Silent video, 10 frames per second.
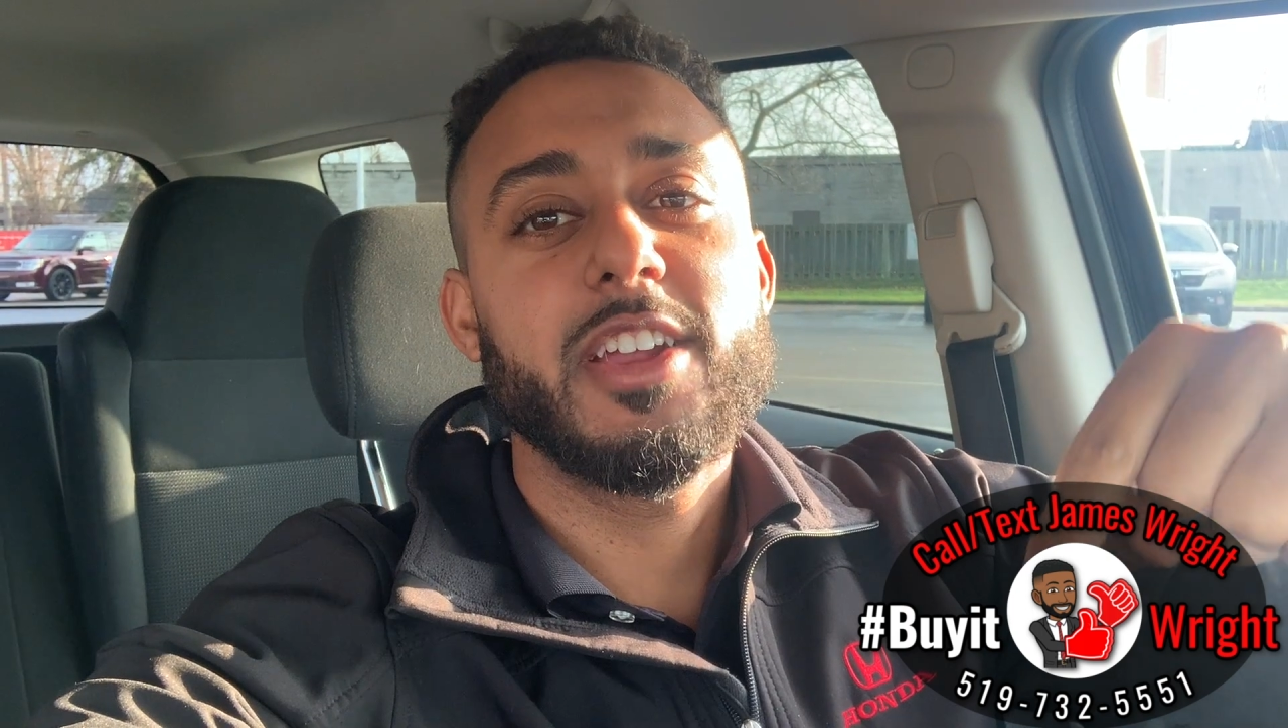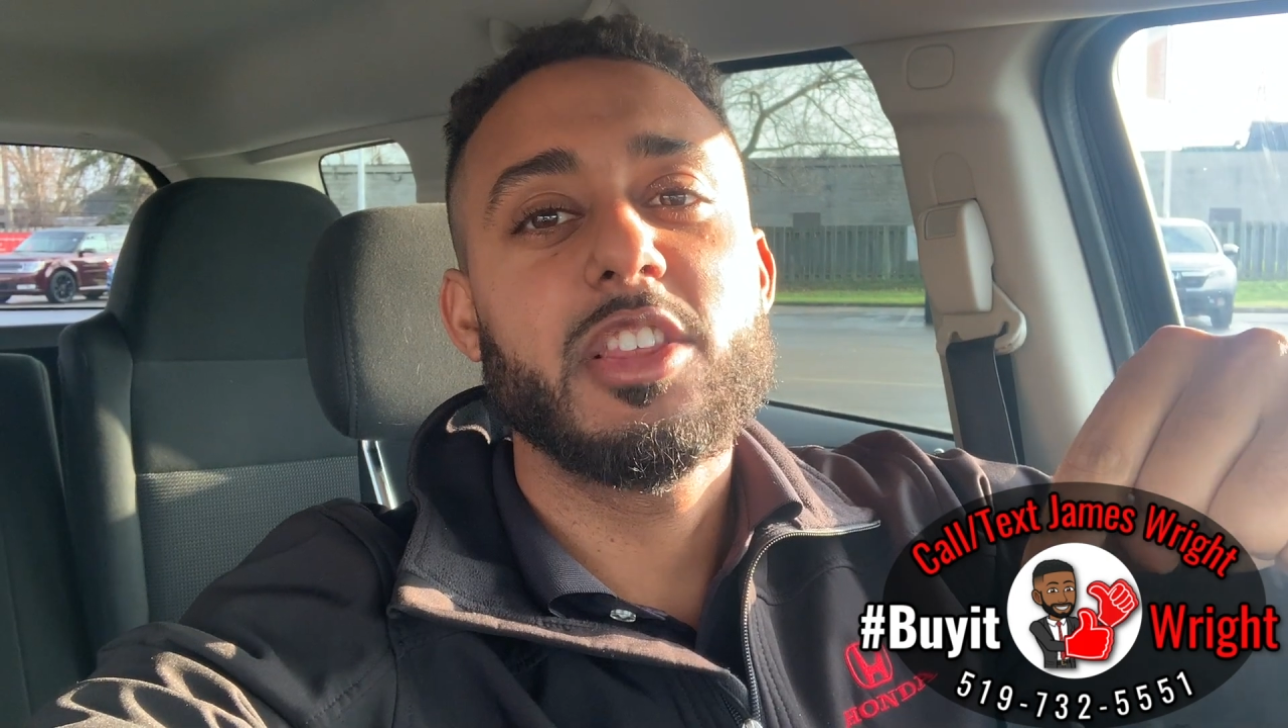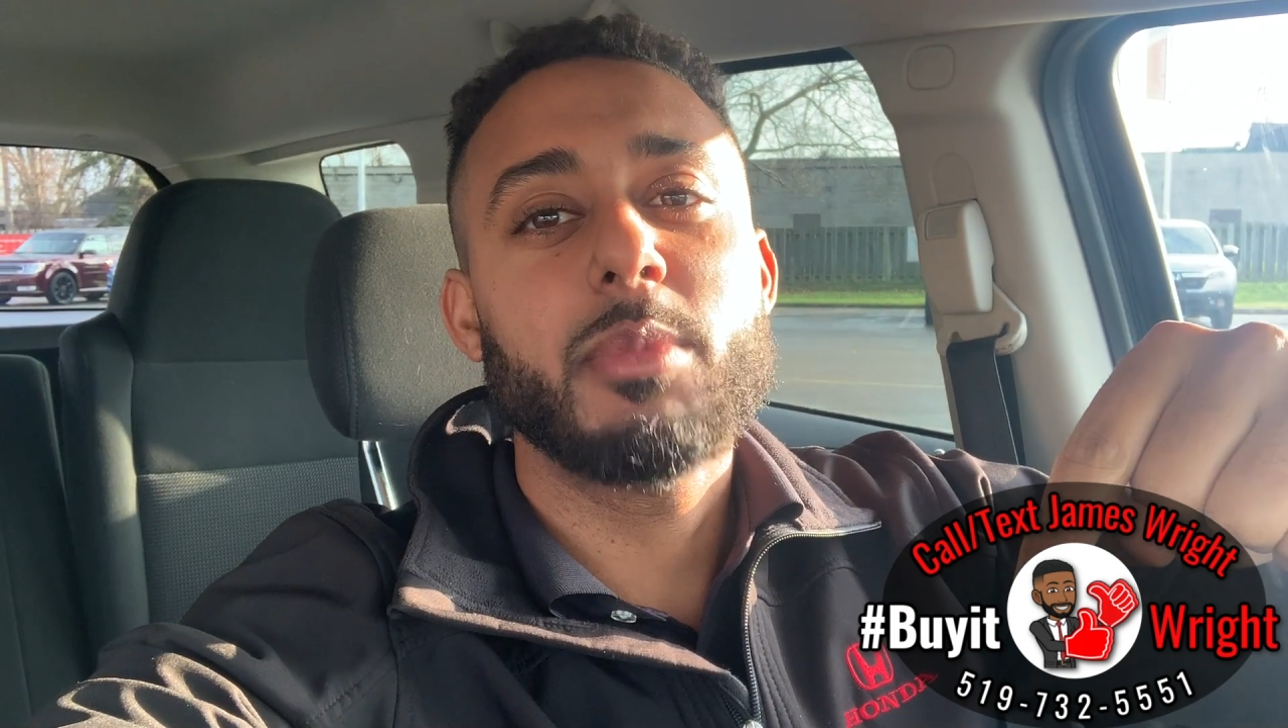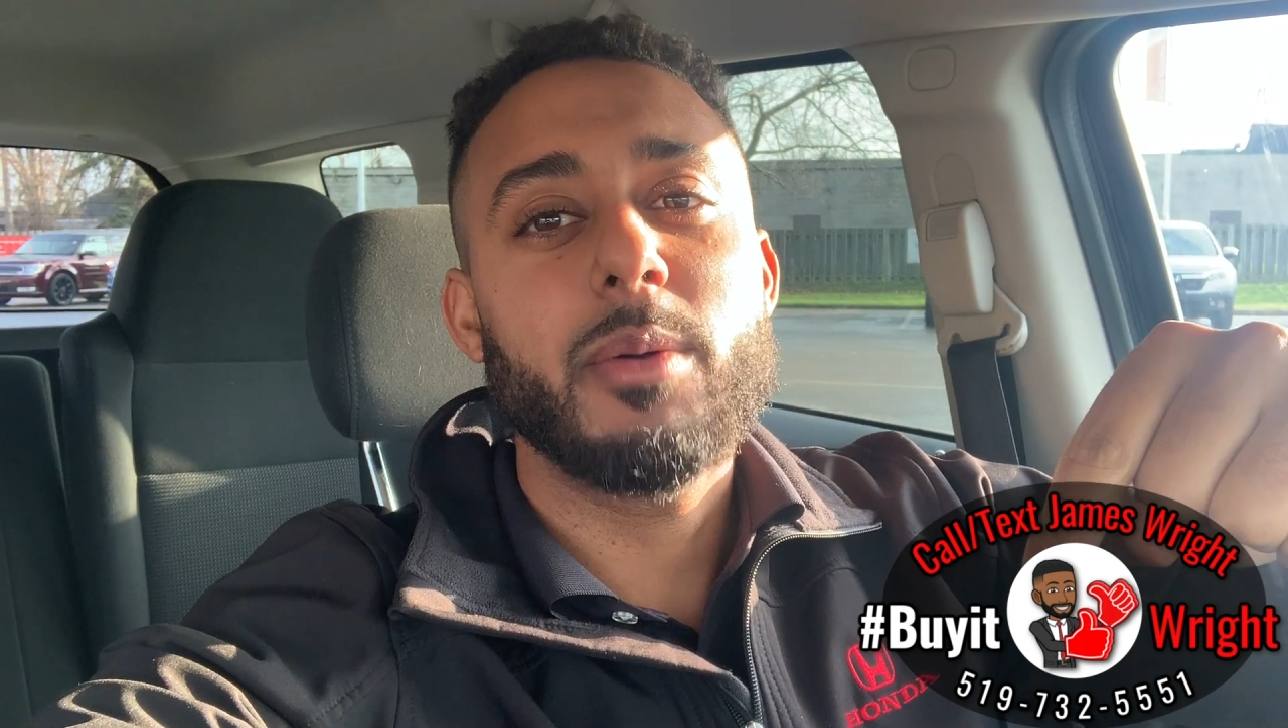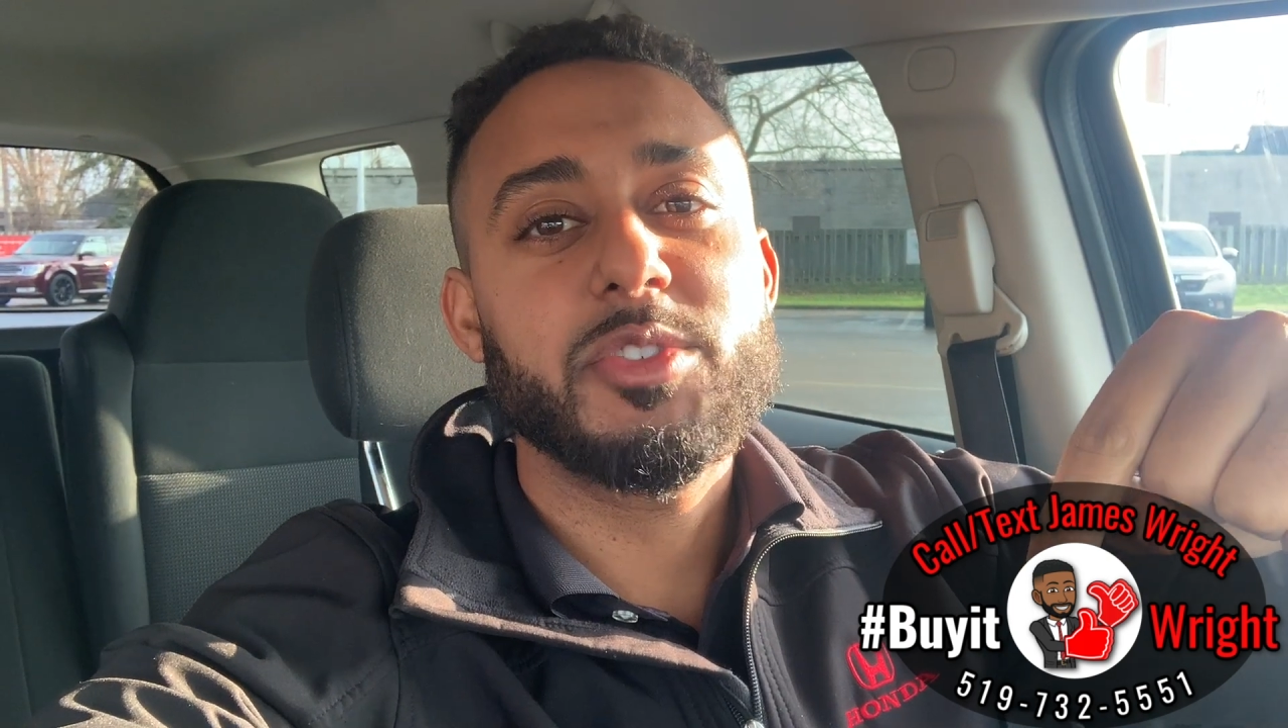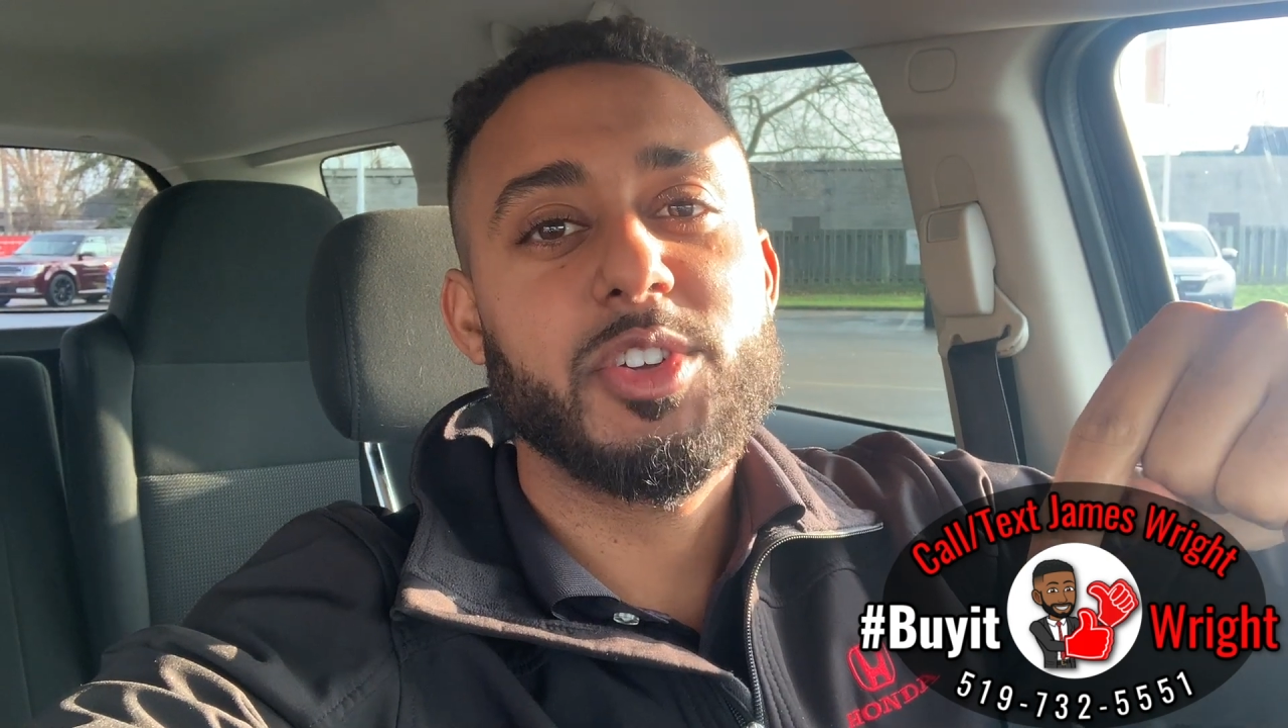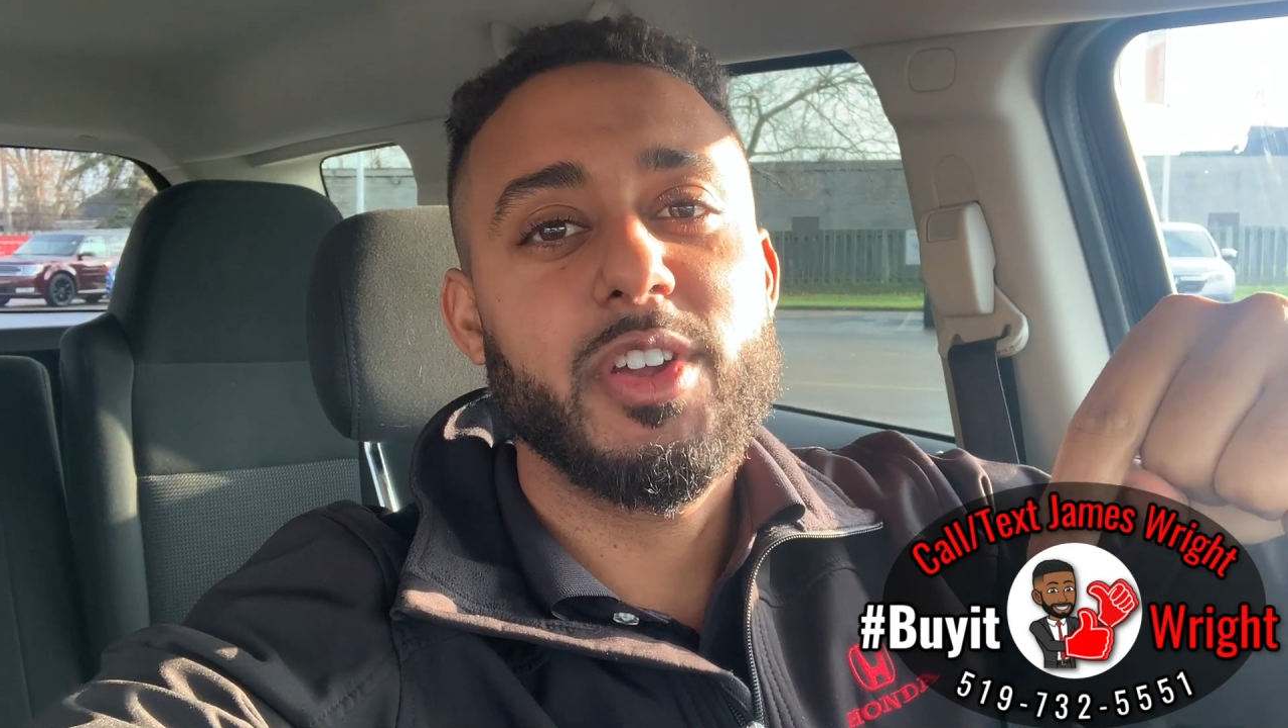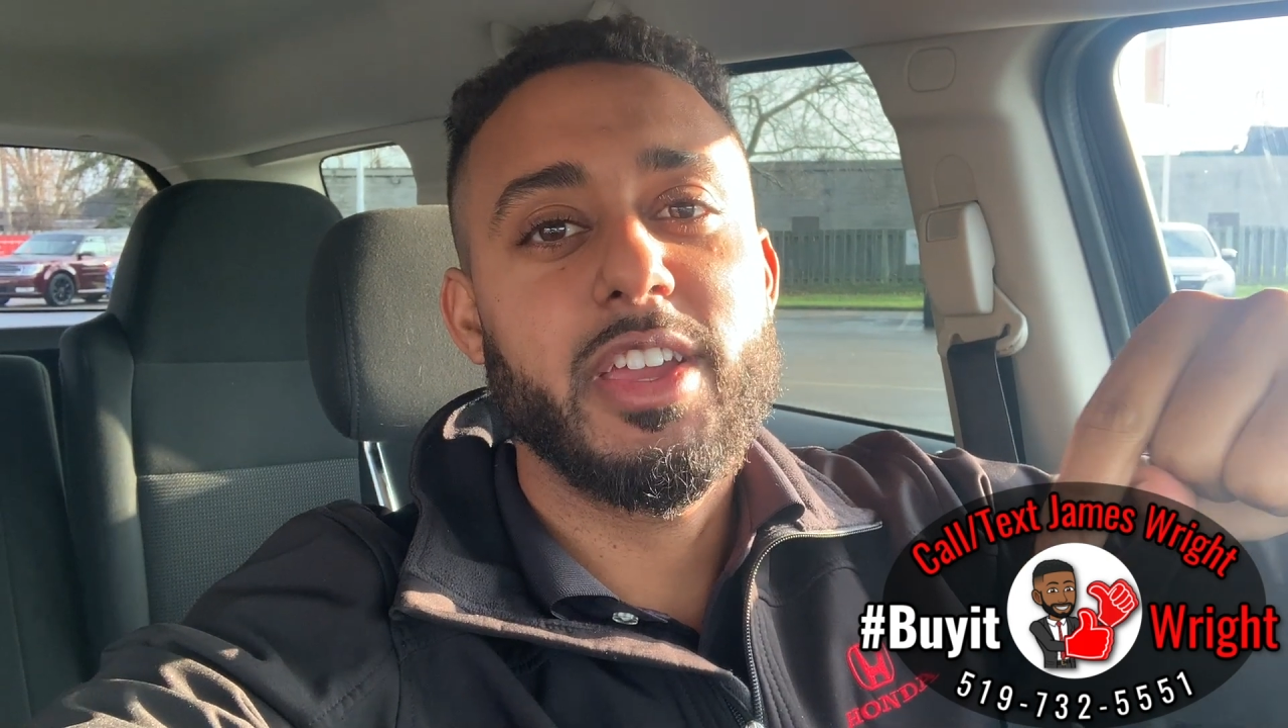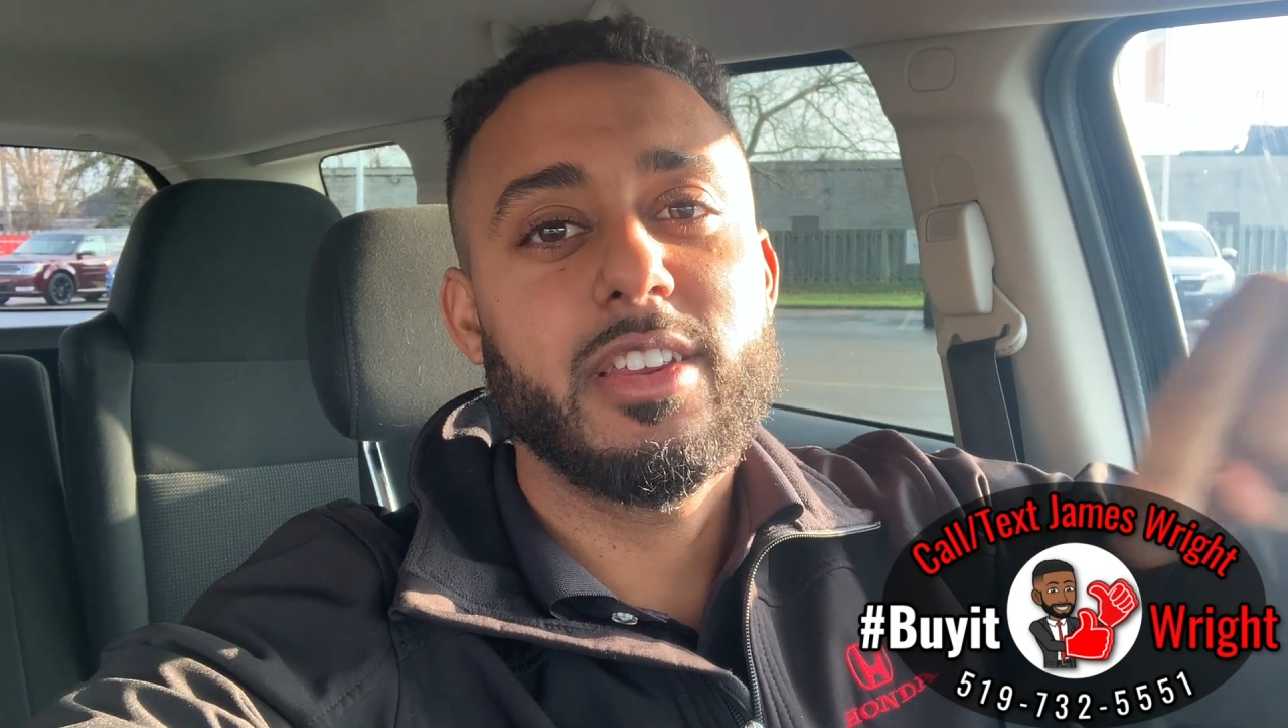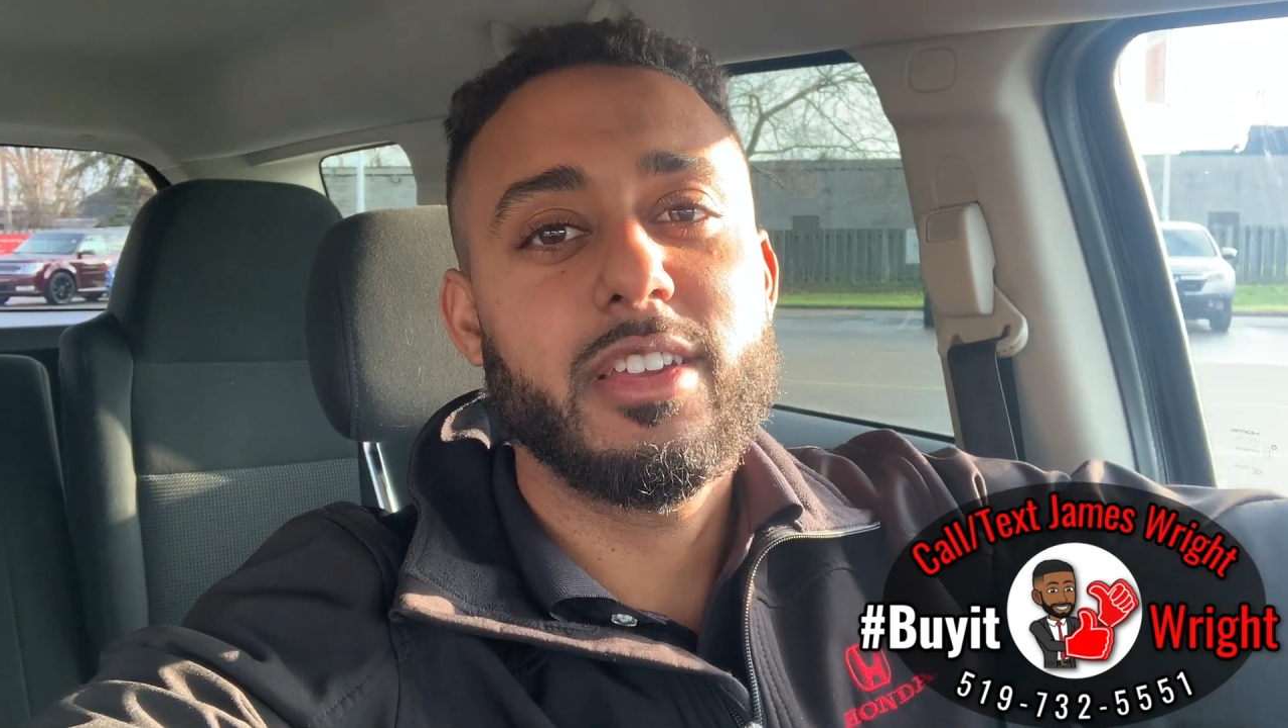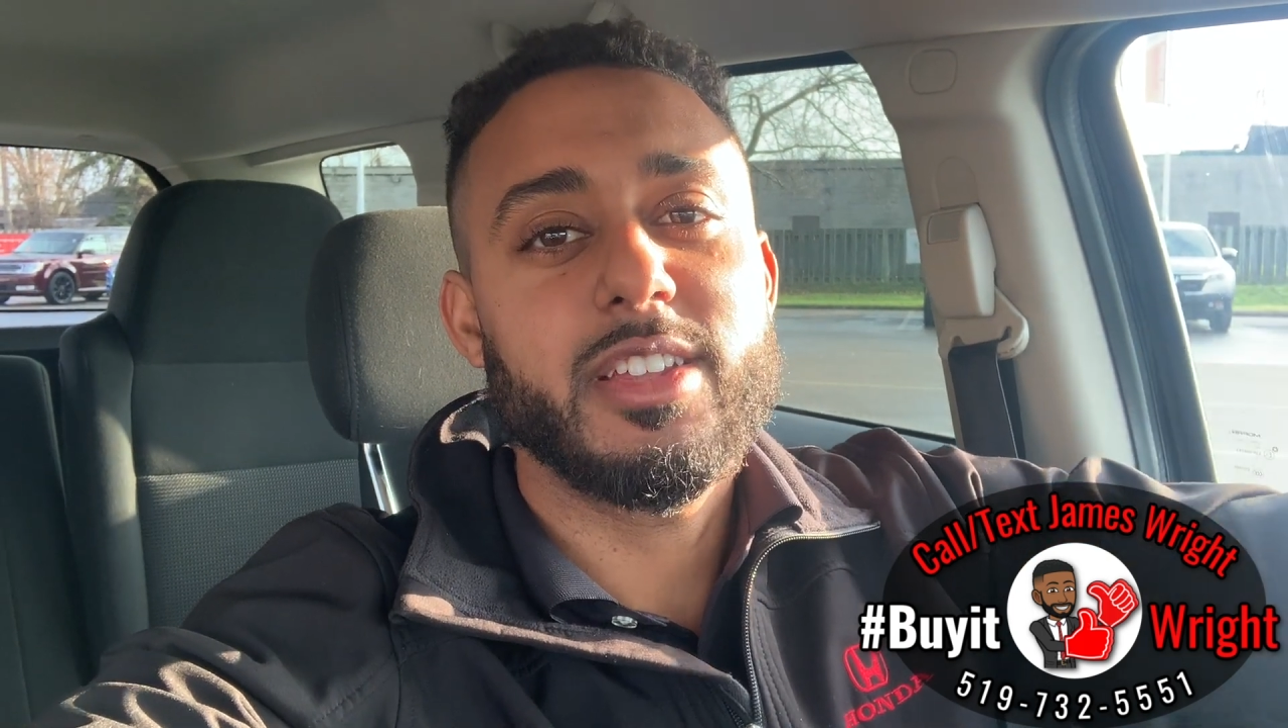here at the bottom of the screen.